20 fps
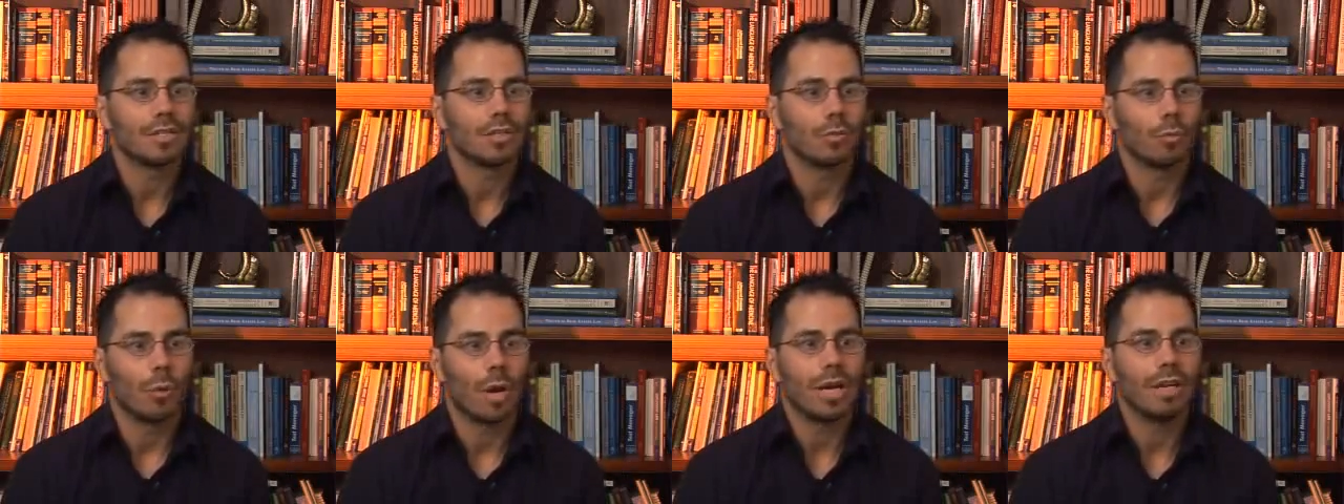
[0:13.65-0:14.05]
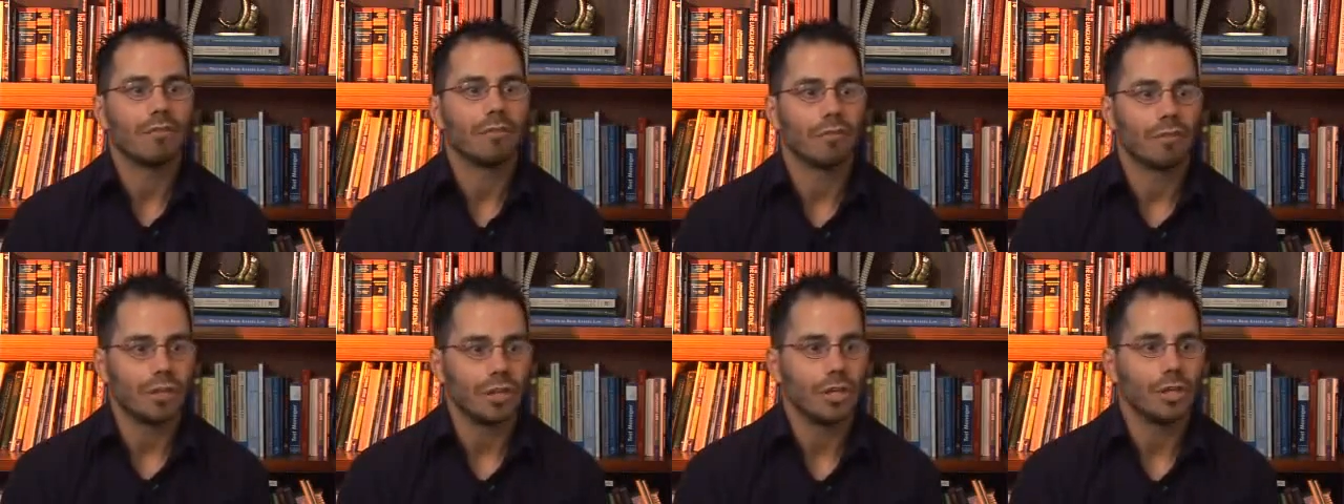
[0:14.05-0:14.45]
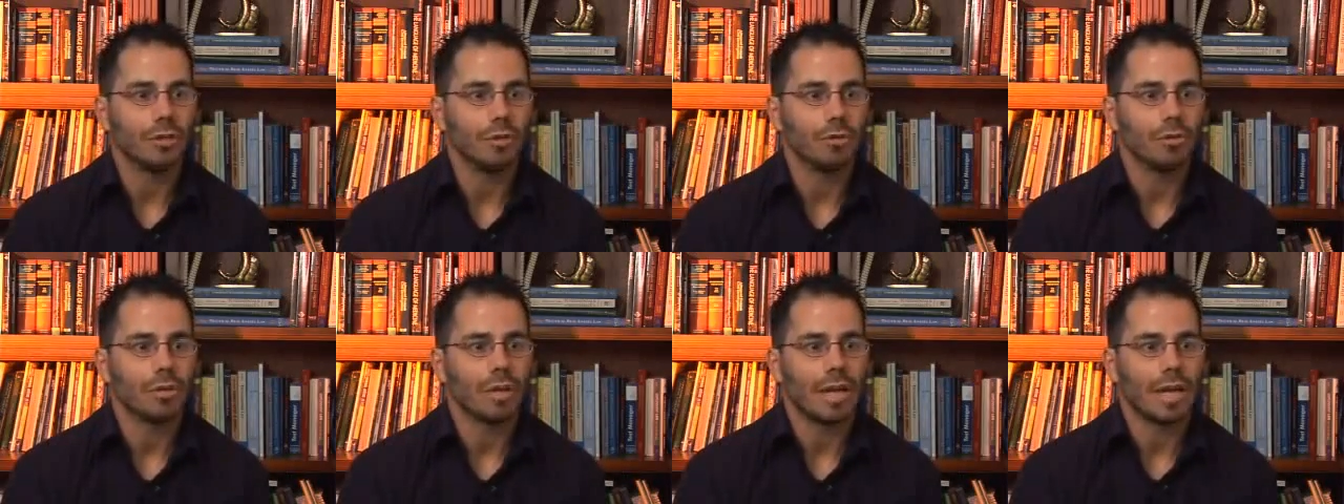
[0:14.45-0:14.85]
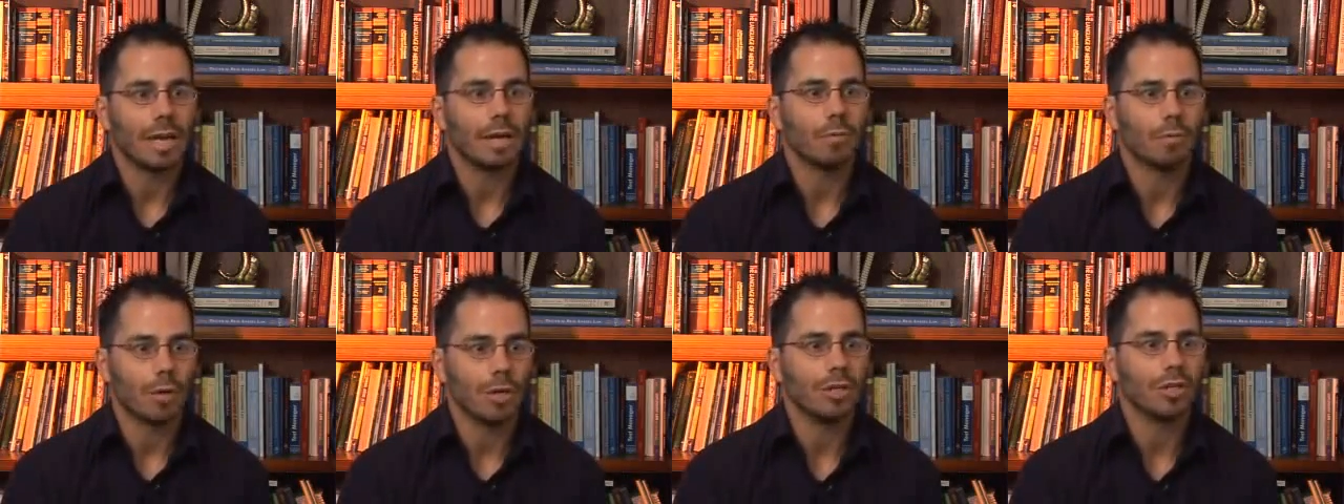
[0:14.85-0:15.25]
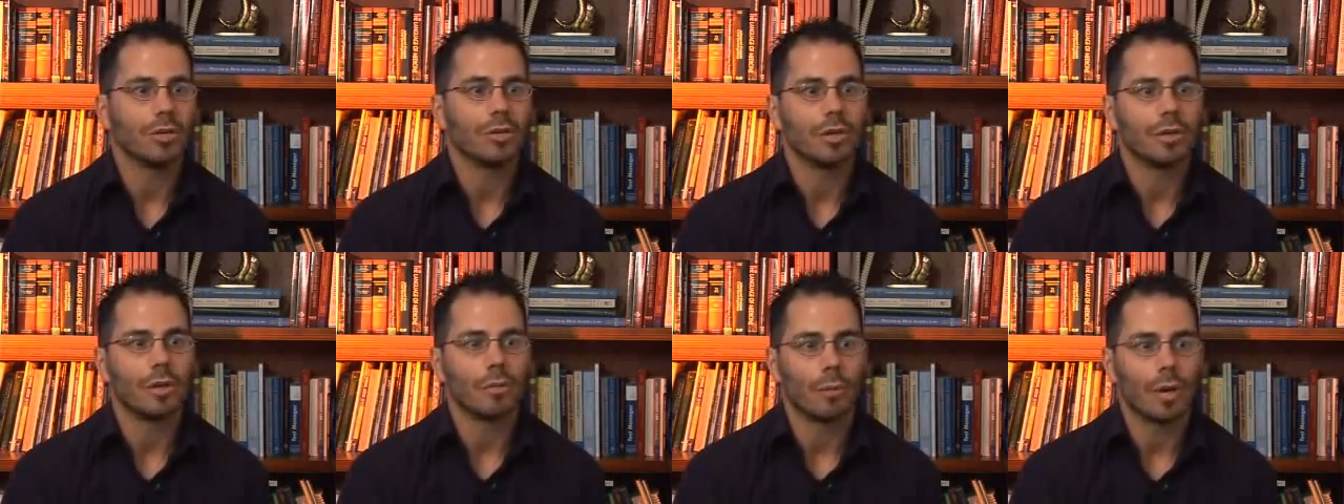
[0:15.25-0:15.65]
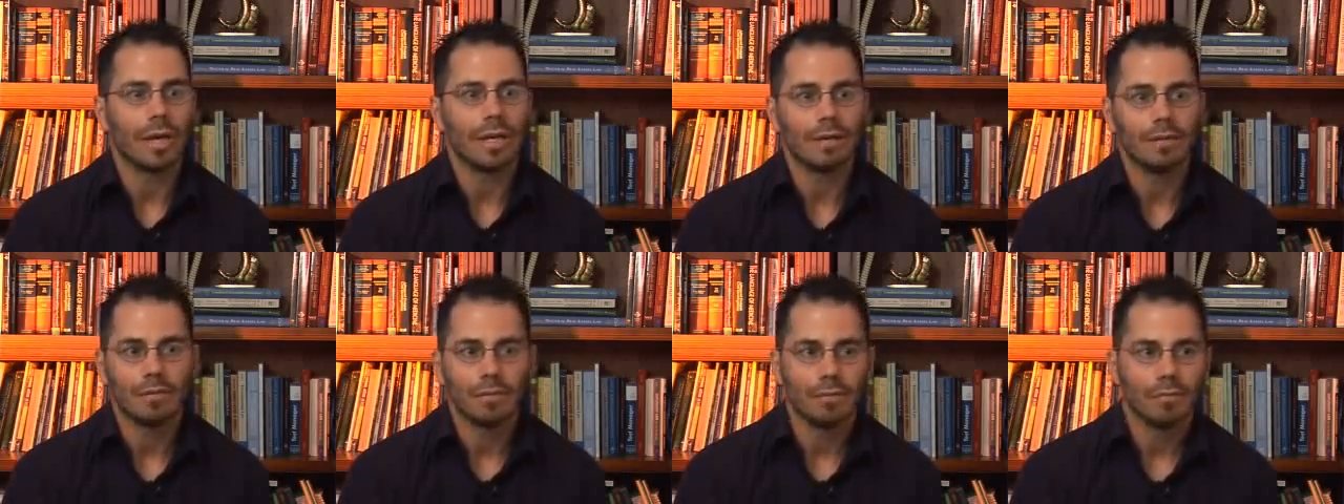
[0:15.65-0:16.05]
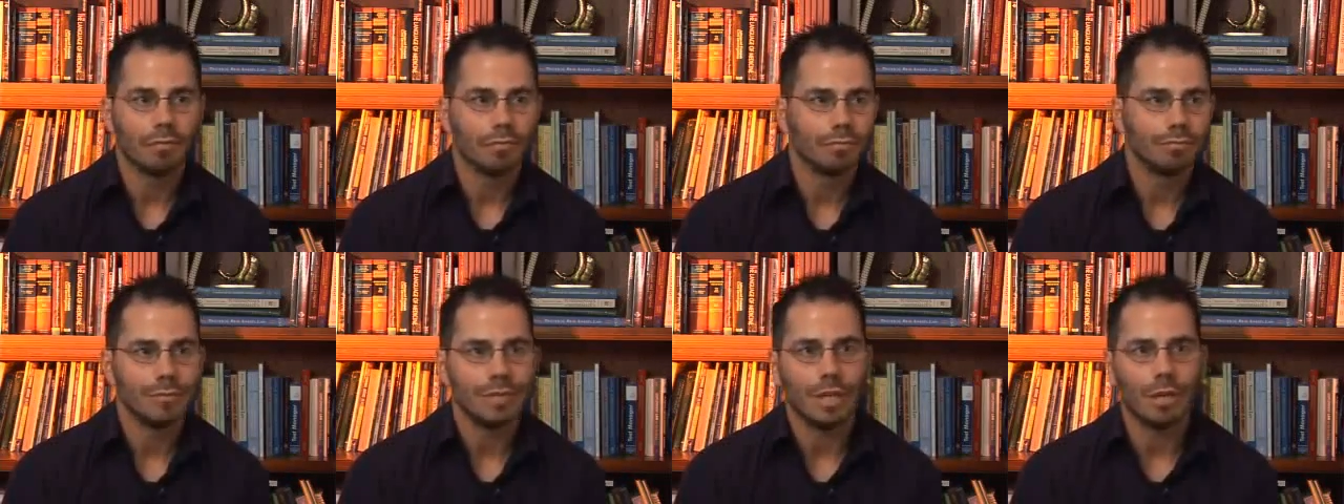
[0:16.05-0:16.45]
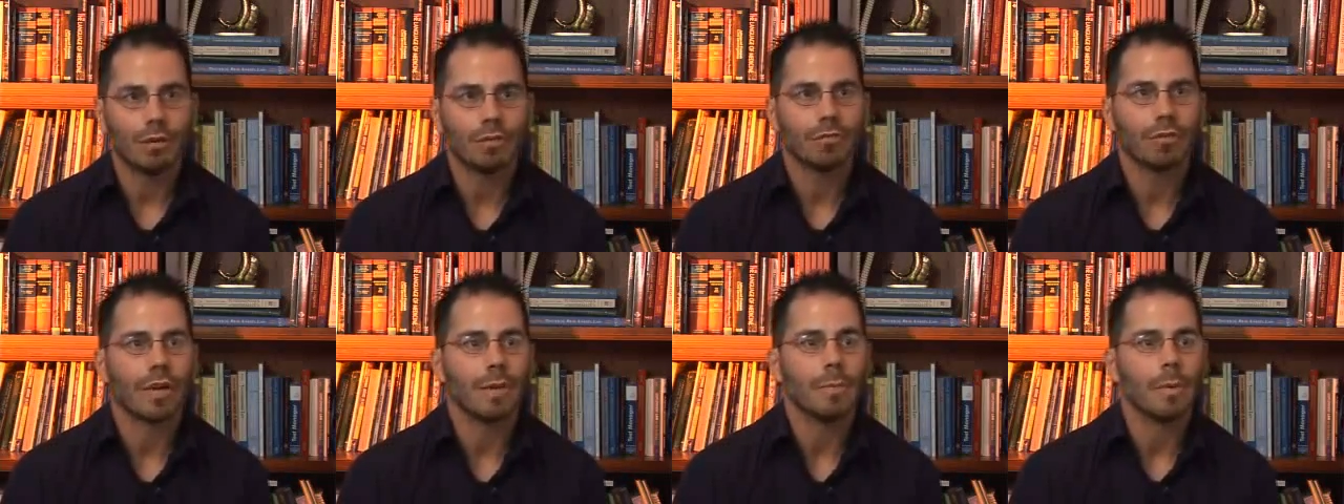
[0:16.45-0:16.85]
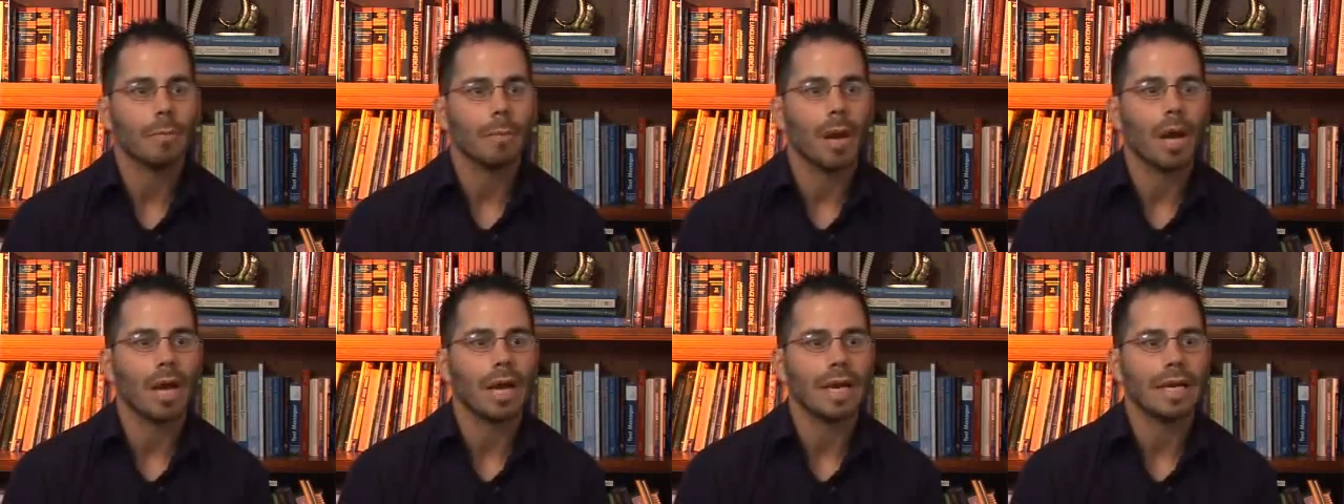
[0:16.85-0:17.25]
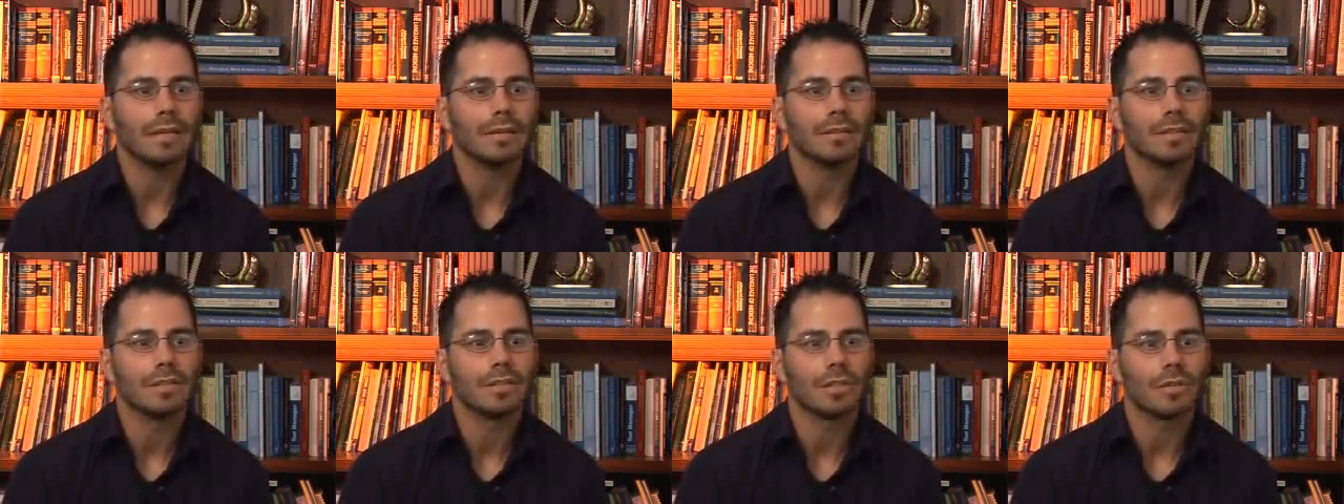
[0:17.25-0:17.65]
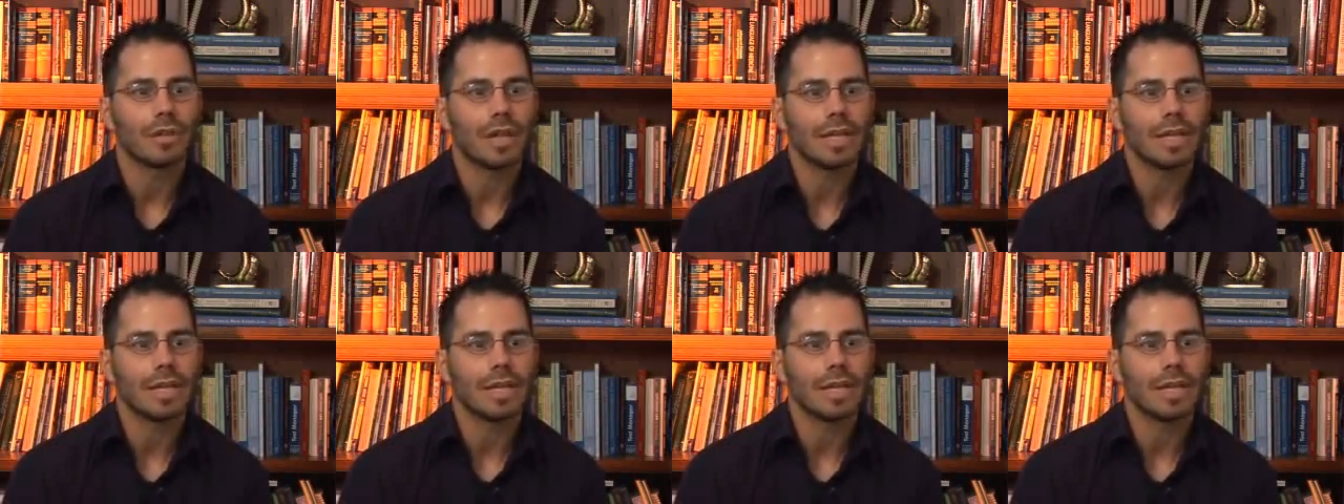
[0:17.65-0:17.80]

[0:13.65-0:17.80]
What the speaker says: it's right for you and when you're in the right frame of mind.